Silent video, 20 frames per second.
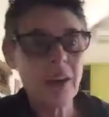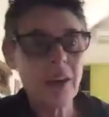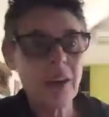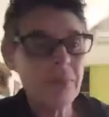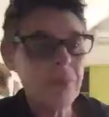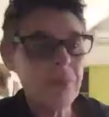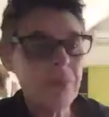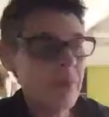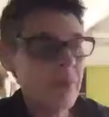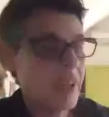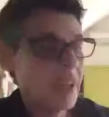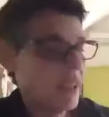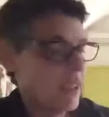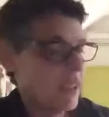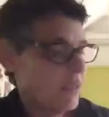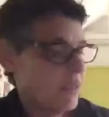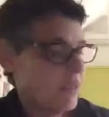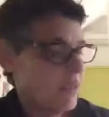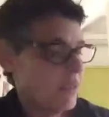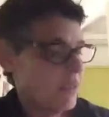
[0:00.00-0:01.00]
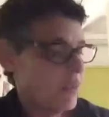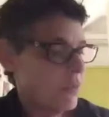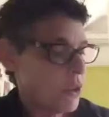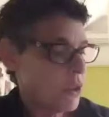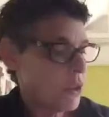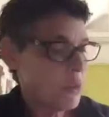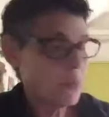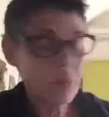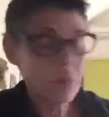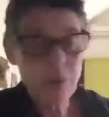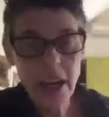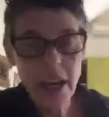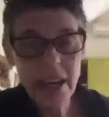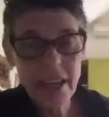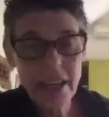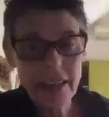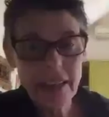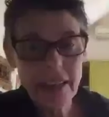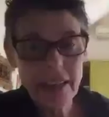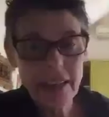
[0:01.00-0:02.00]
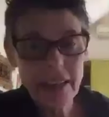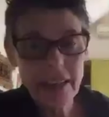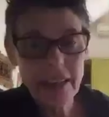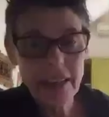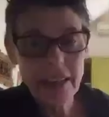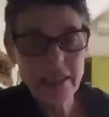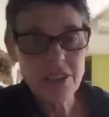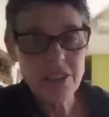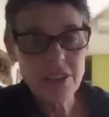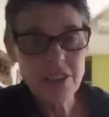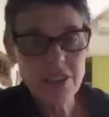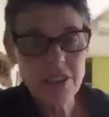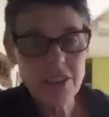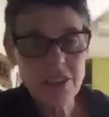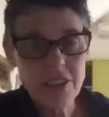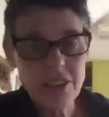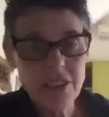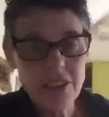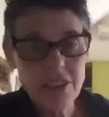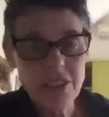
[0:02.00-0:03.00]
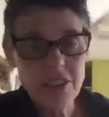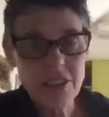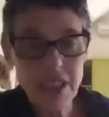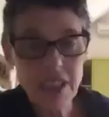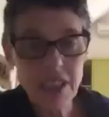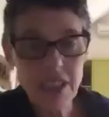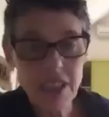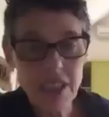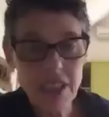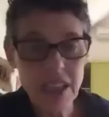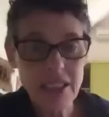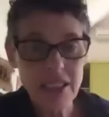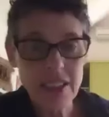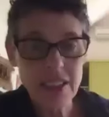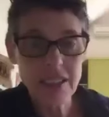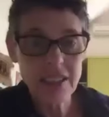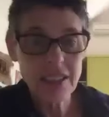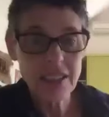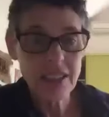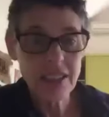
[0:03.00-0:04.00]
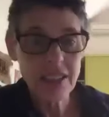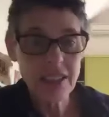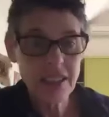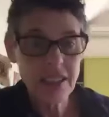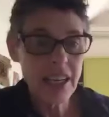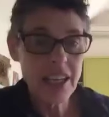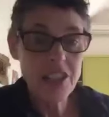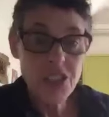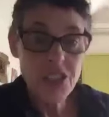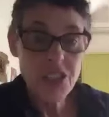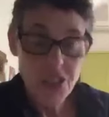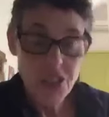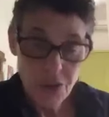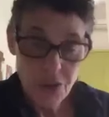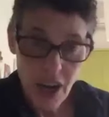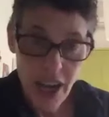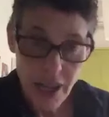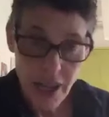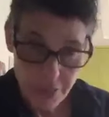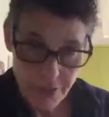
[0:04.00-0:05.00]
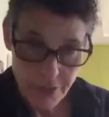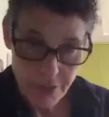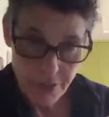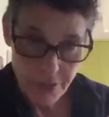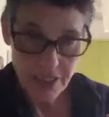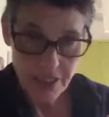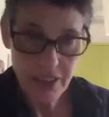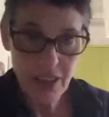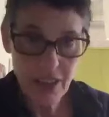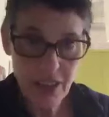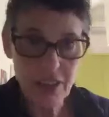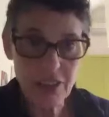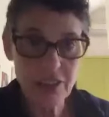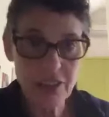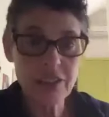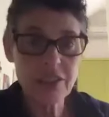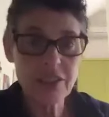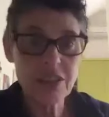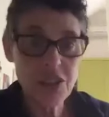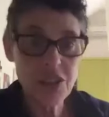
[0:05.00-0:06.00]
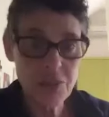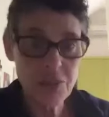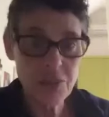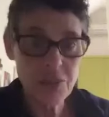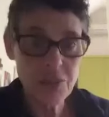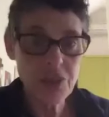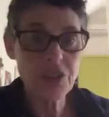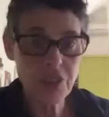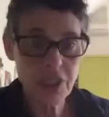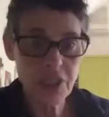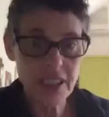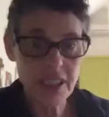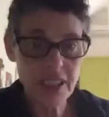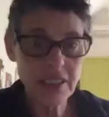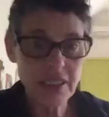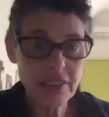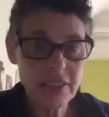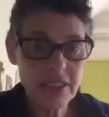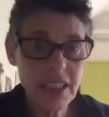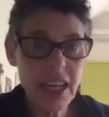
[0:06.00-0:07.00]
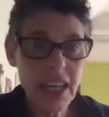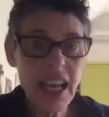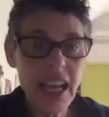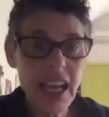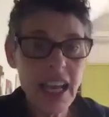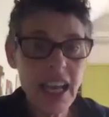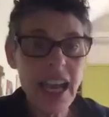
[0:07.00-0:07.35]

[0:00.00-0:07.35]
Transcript: you pray to God to be inscribed on the Jewish New Year.